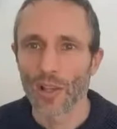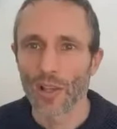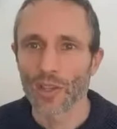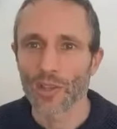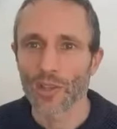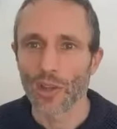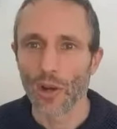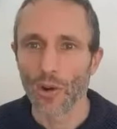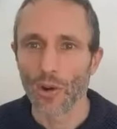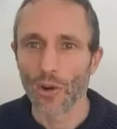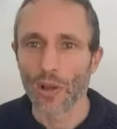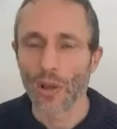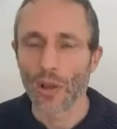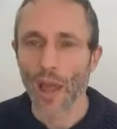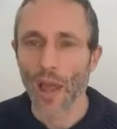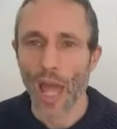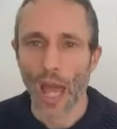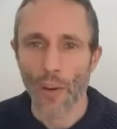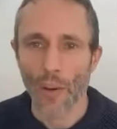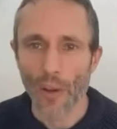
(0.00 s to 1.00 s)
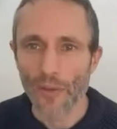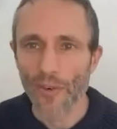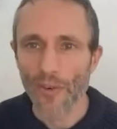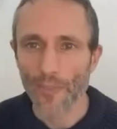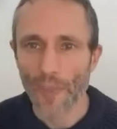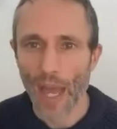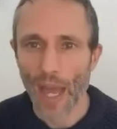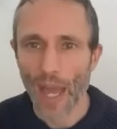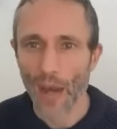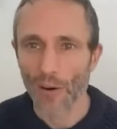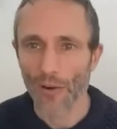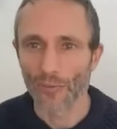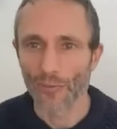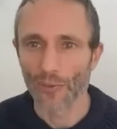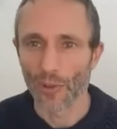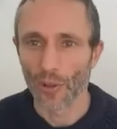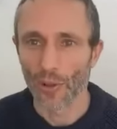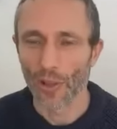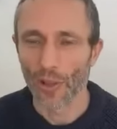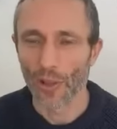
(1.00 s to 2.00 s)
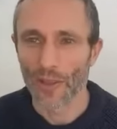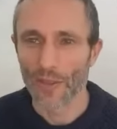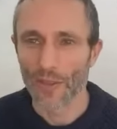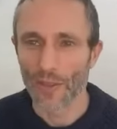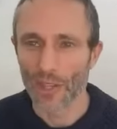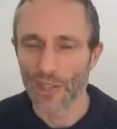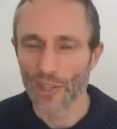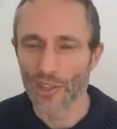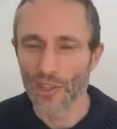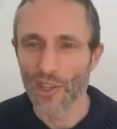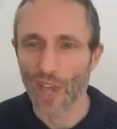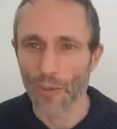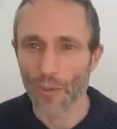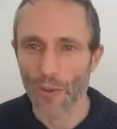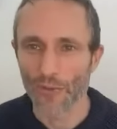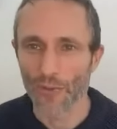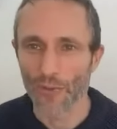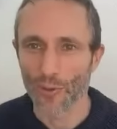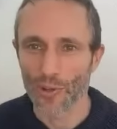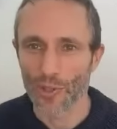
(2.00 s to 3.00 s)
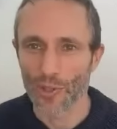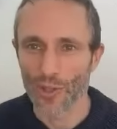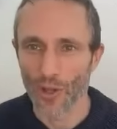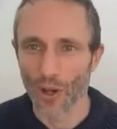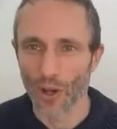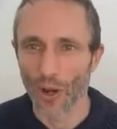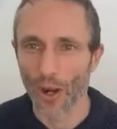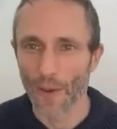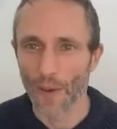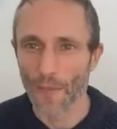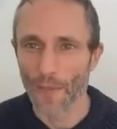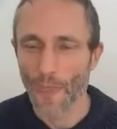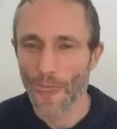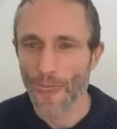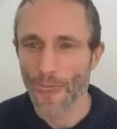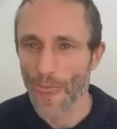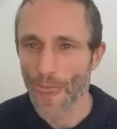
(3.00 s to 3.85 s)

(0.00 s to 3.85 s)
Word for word: So, however powerful these shadowy forces are,